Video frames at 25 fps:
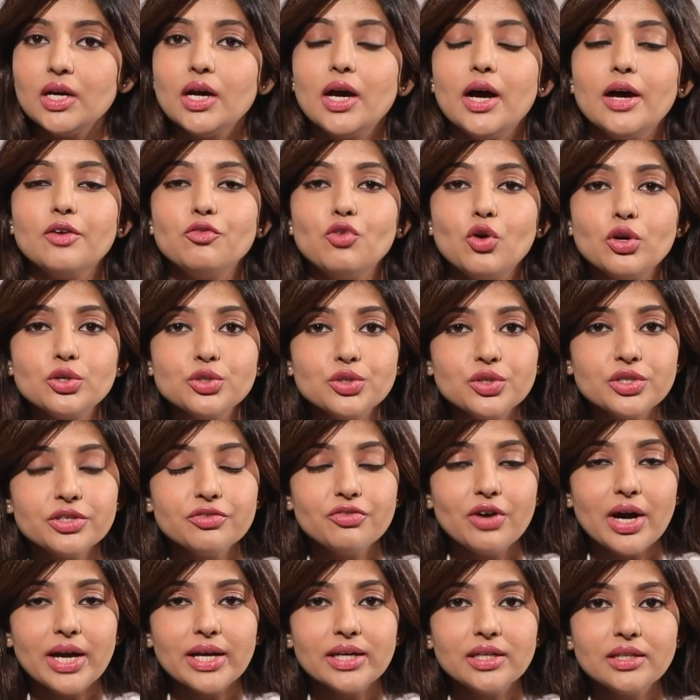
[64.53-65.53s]
I want to
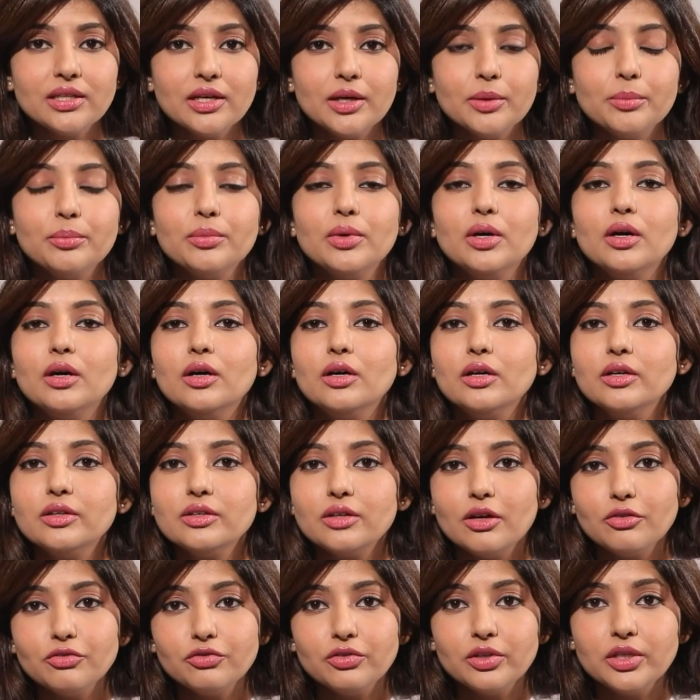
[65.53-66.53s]
divide them
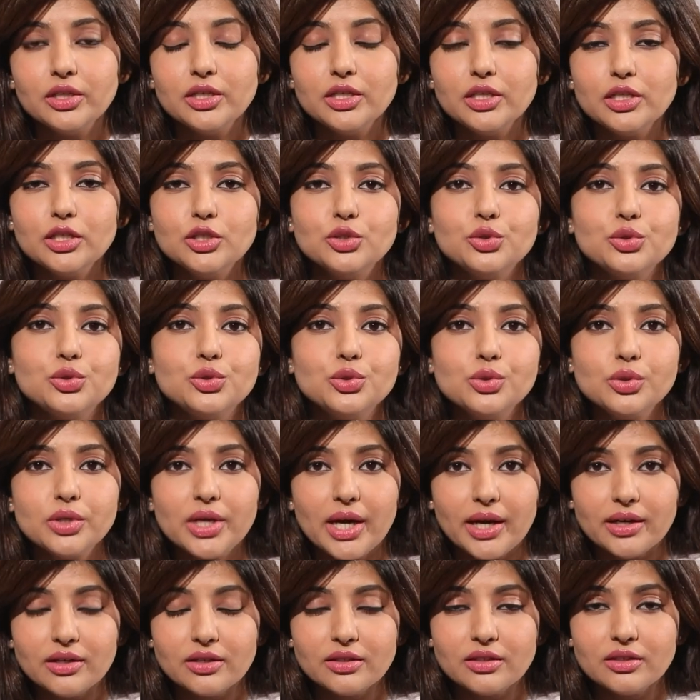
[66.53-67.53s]
roughly into two
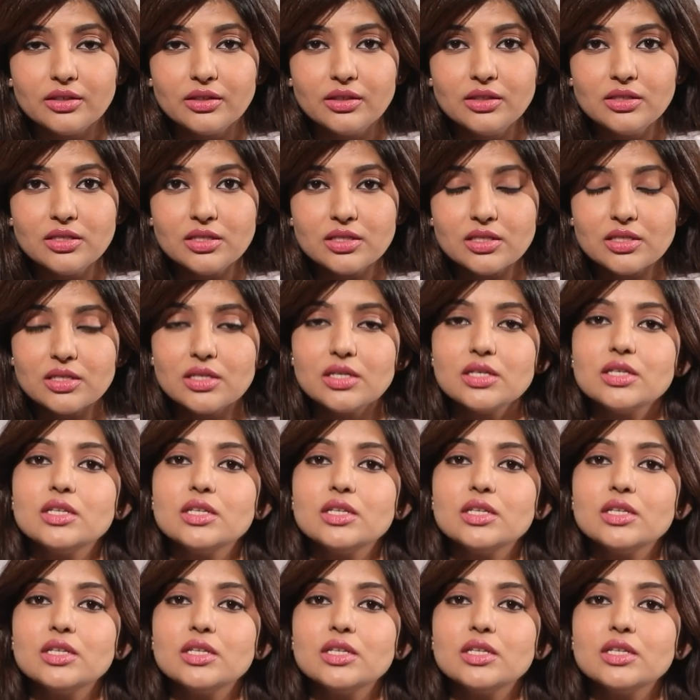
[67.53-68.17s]
categories,